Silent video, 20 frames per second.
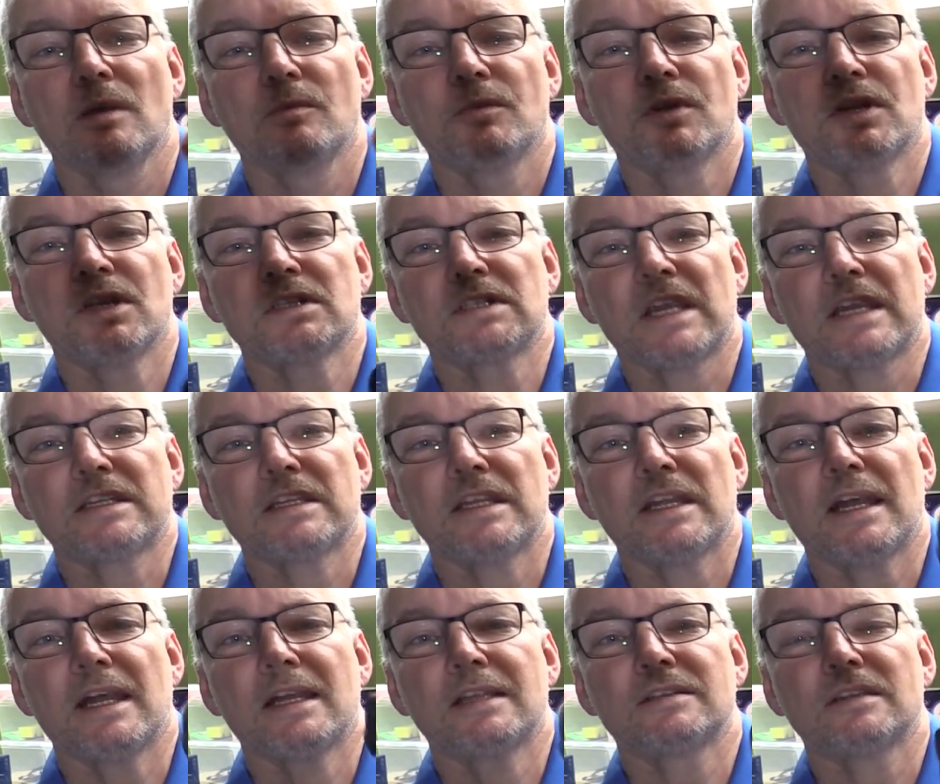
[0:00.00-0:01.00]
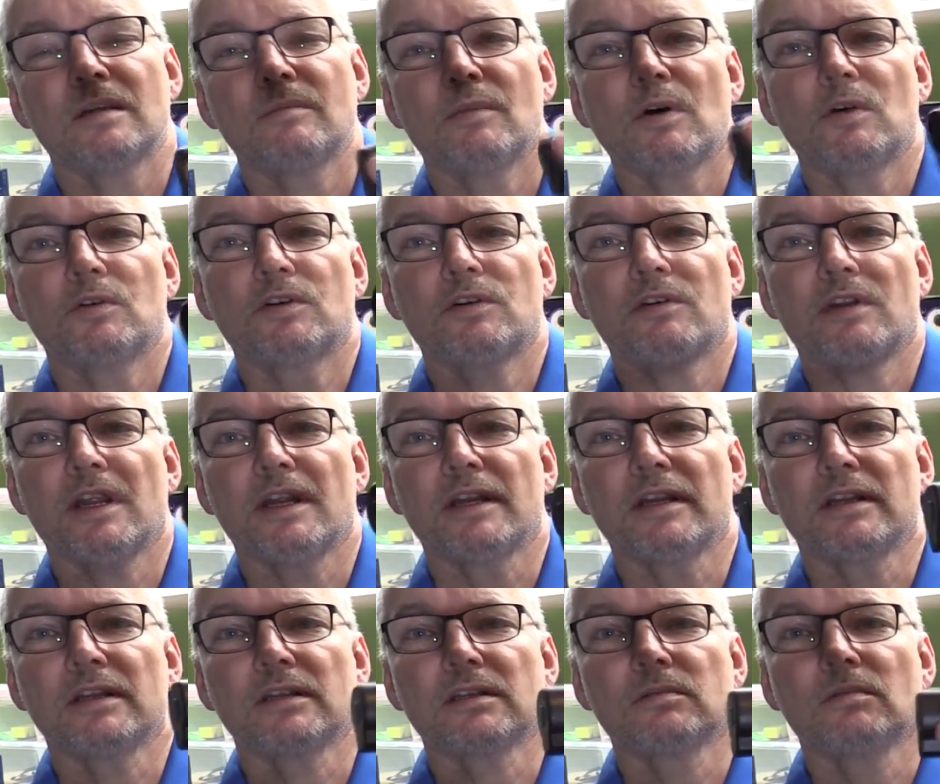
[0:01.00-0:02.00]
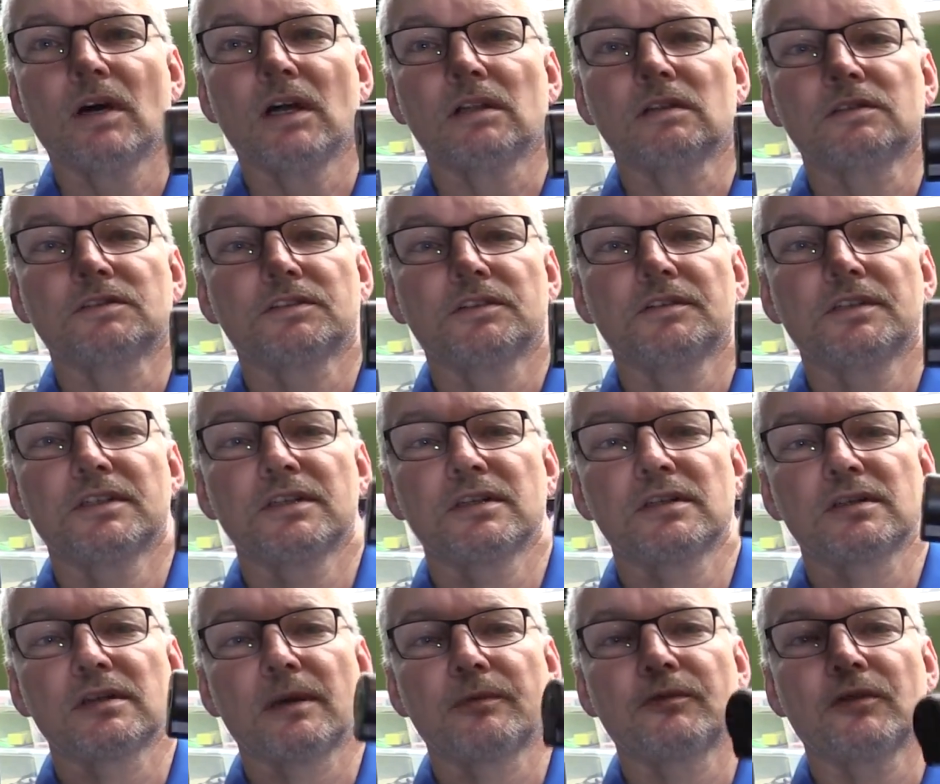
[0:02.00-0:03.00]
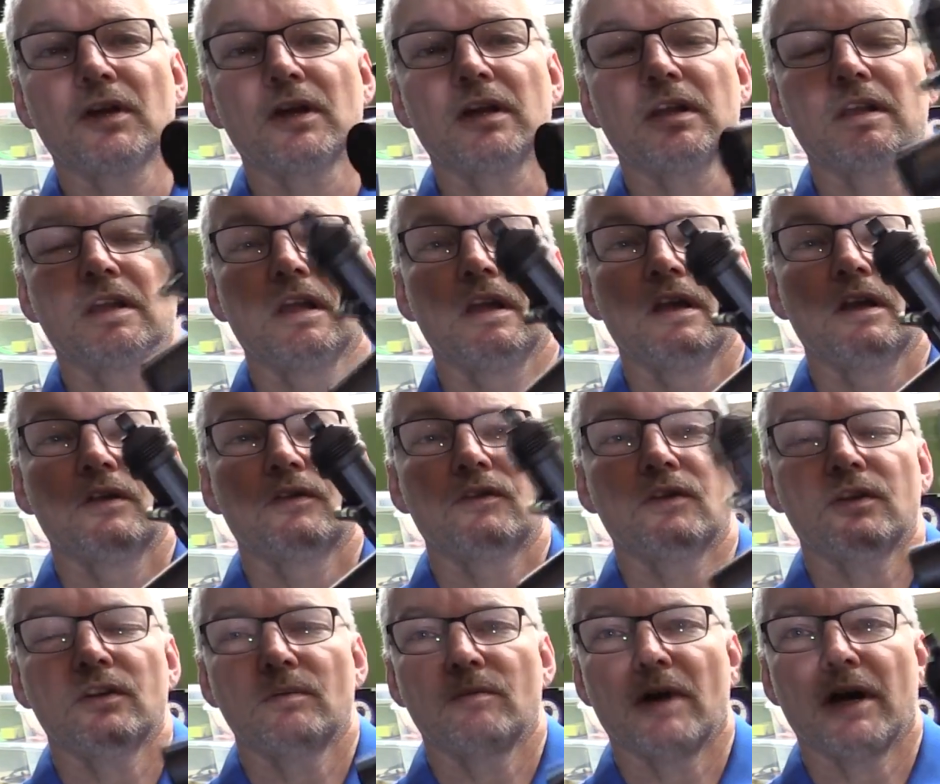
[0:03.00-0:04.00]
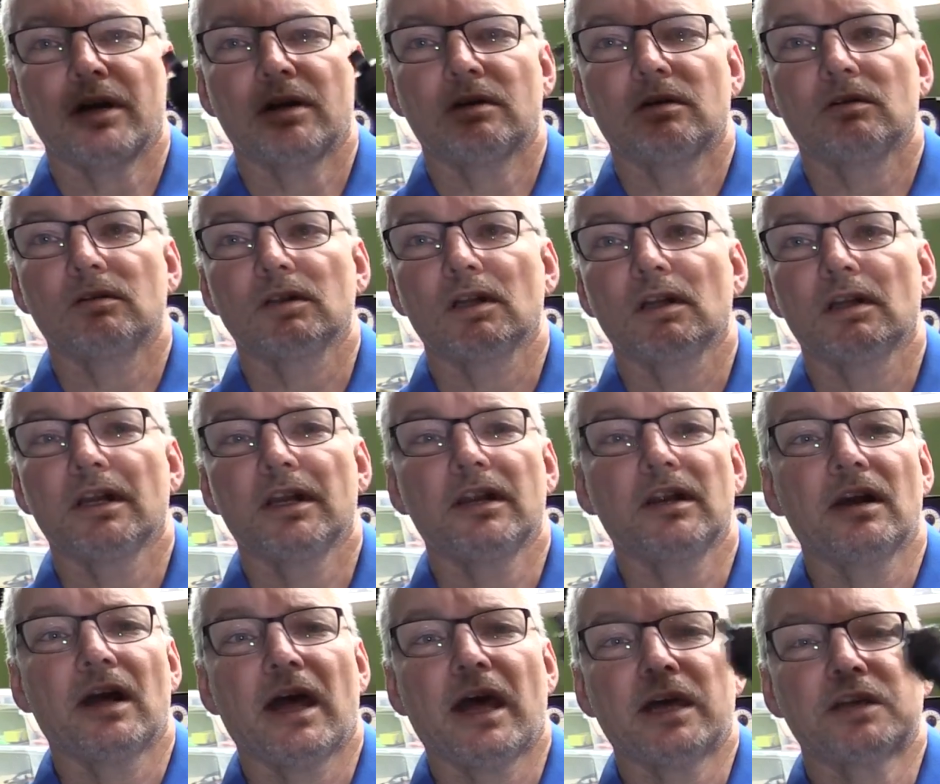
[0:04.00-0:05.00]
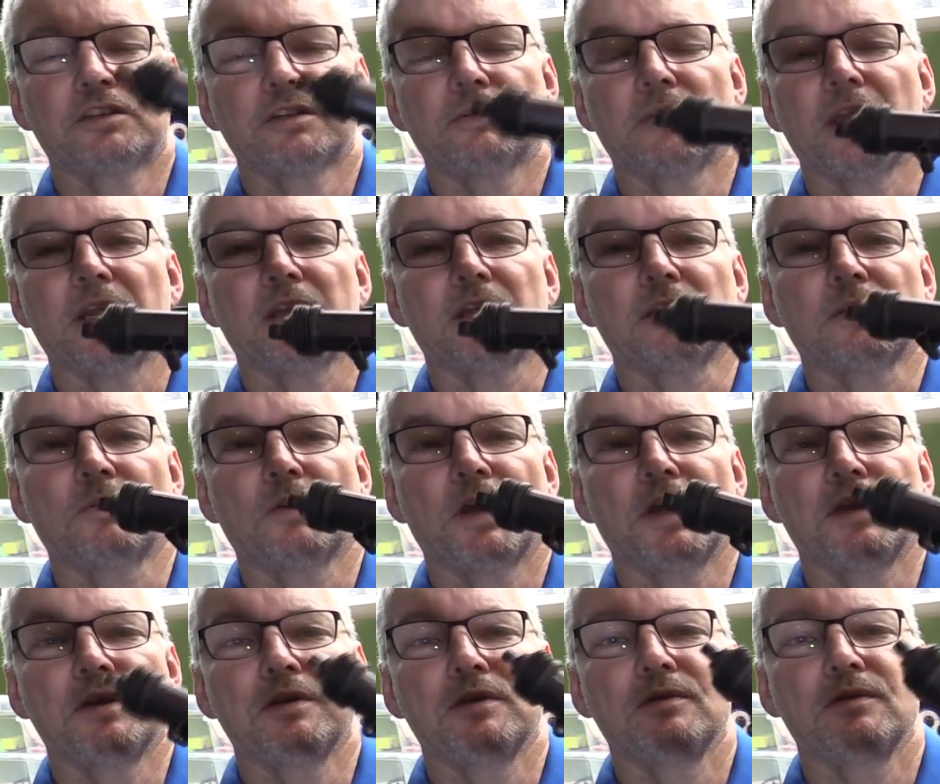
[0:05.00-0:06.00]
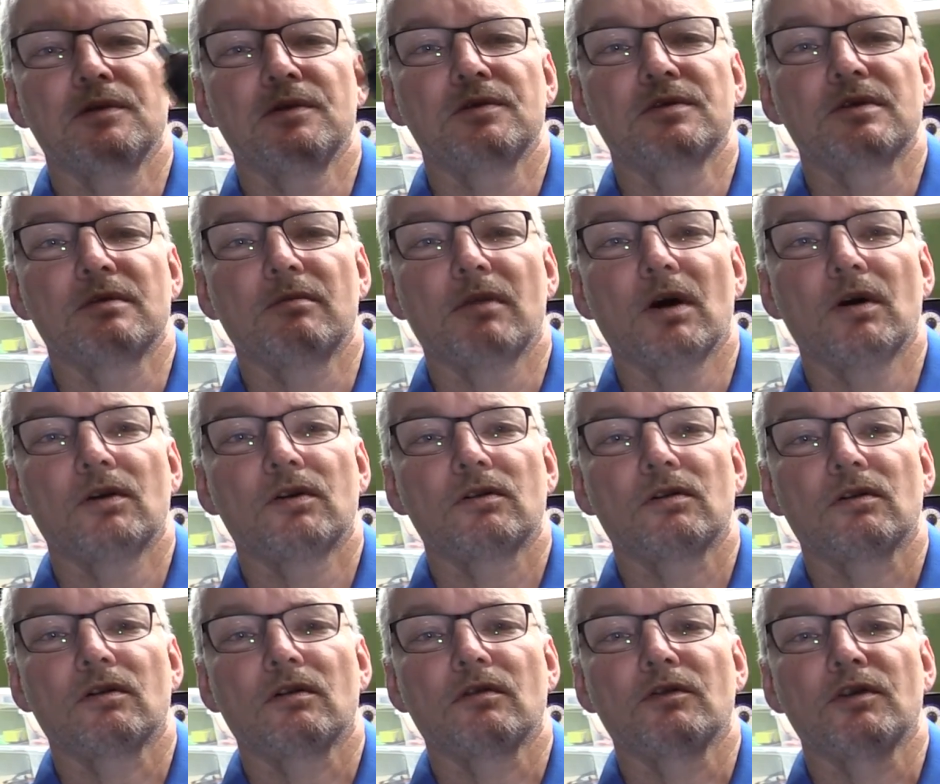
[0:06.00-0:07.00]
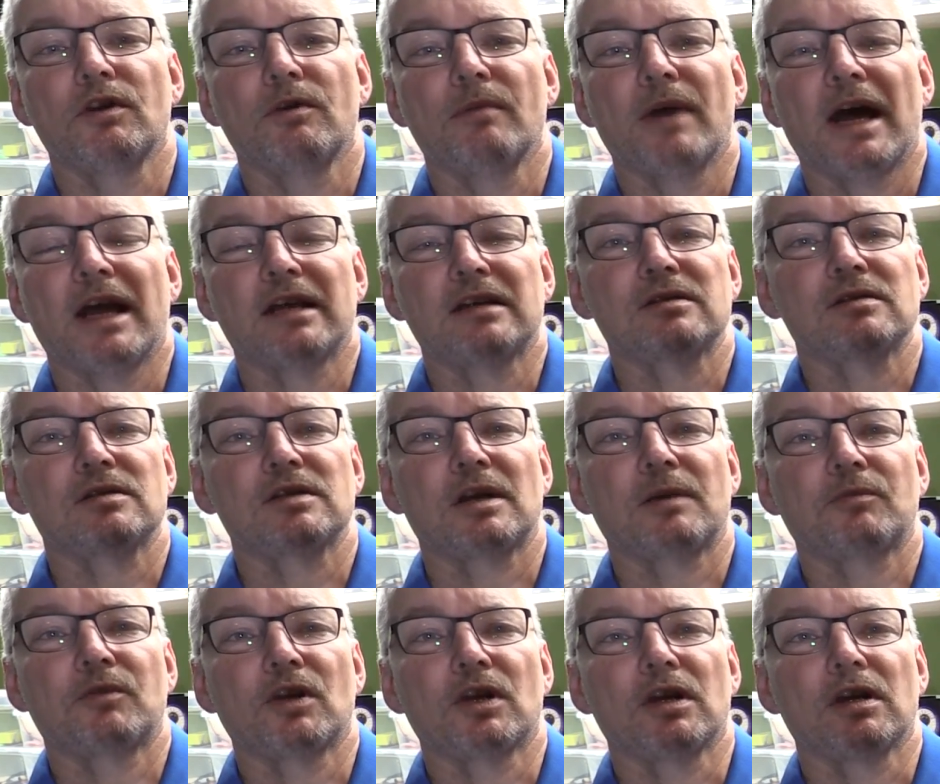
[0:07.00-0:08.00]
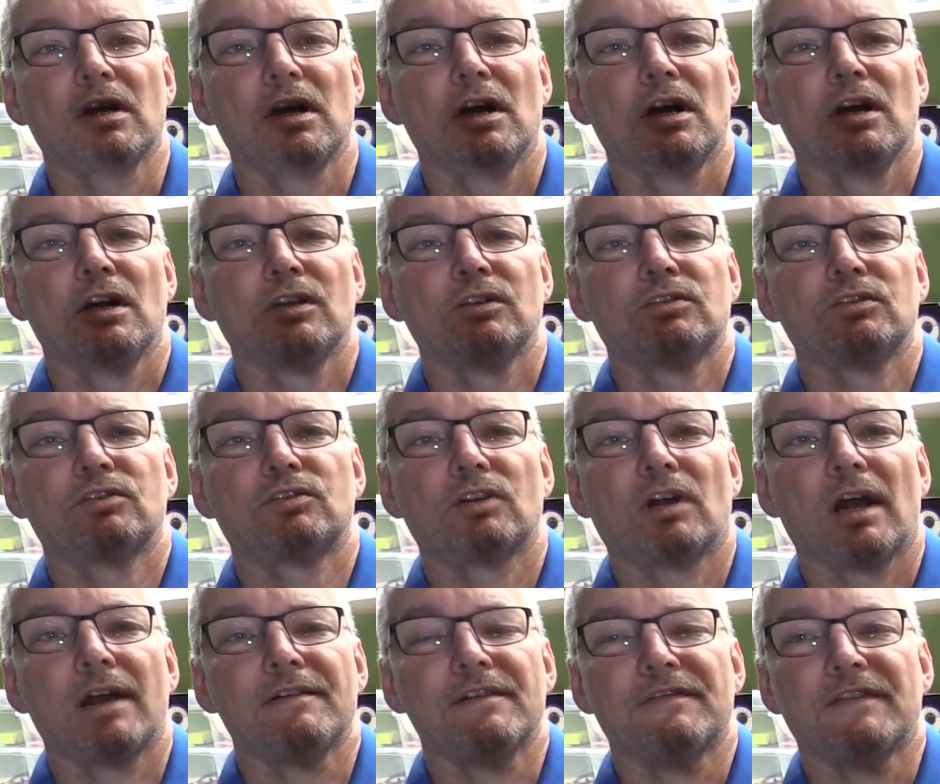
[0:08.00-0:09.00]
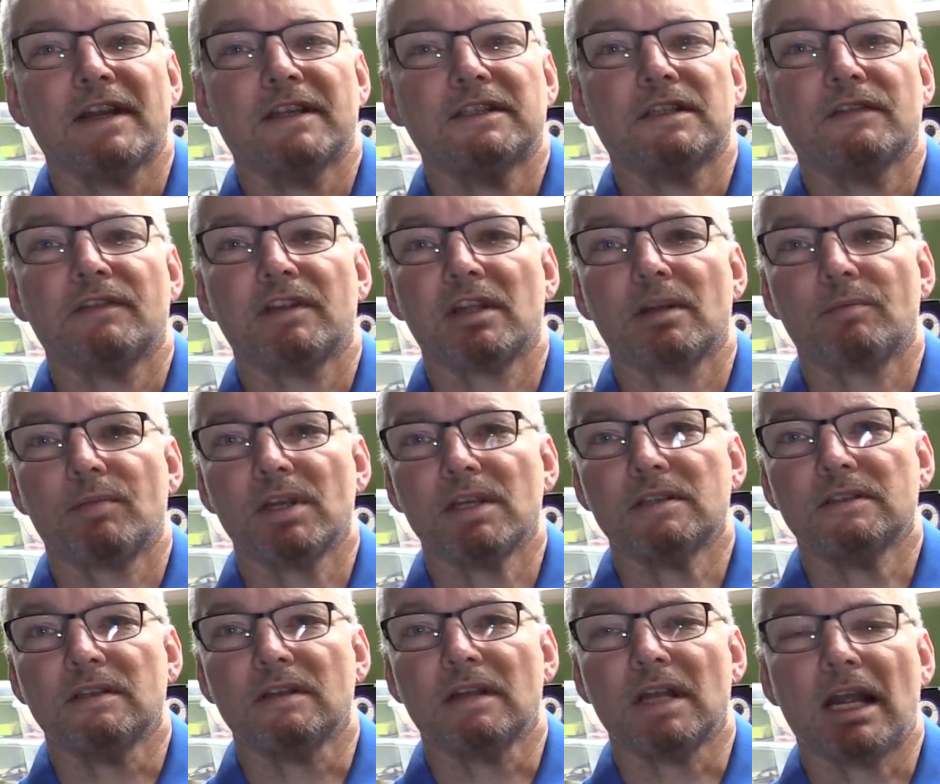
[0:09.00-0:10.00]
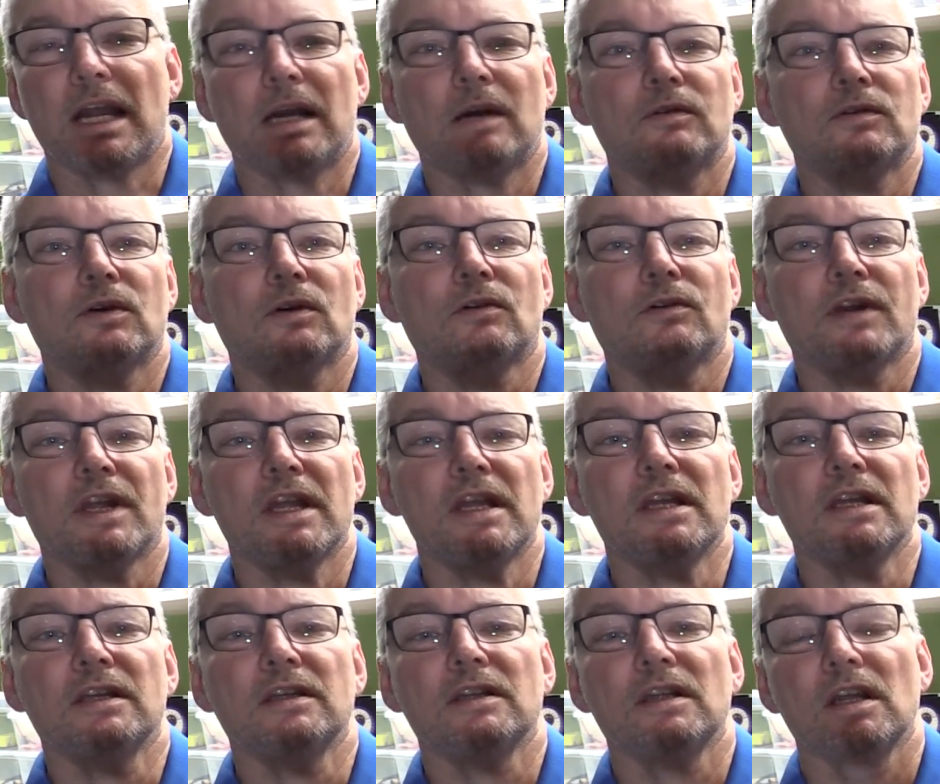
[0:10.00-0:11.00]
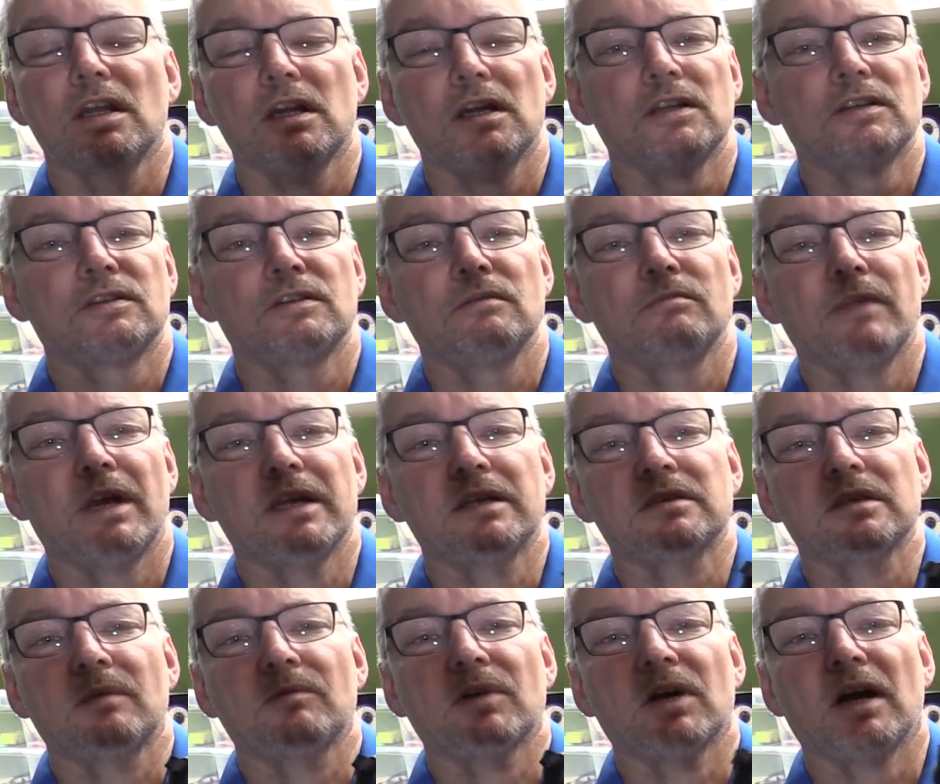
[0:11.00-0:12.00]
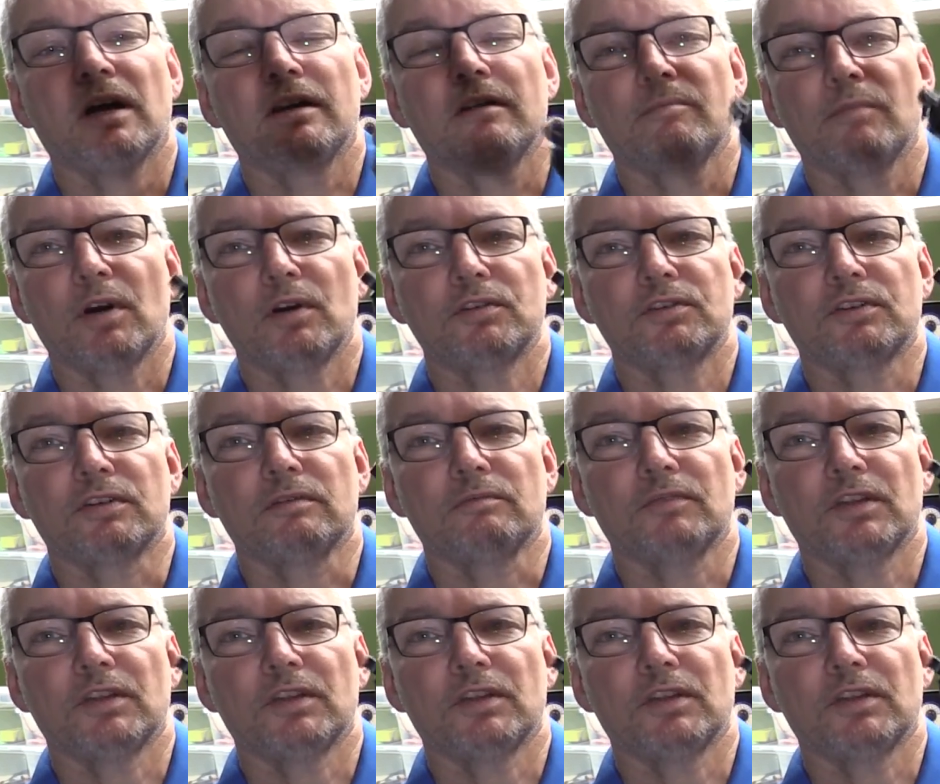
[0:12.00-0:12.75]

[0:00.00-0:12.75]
But this actually has a motor in it as well. So this is something that you might call a linear actuator, where you use a motor or pneumatics or something to drive effectively a piston out or in to make some kind of motion.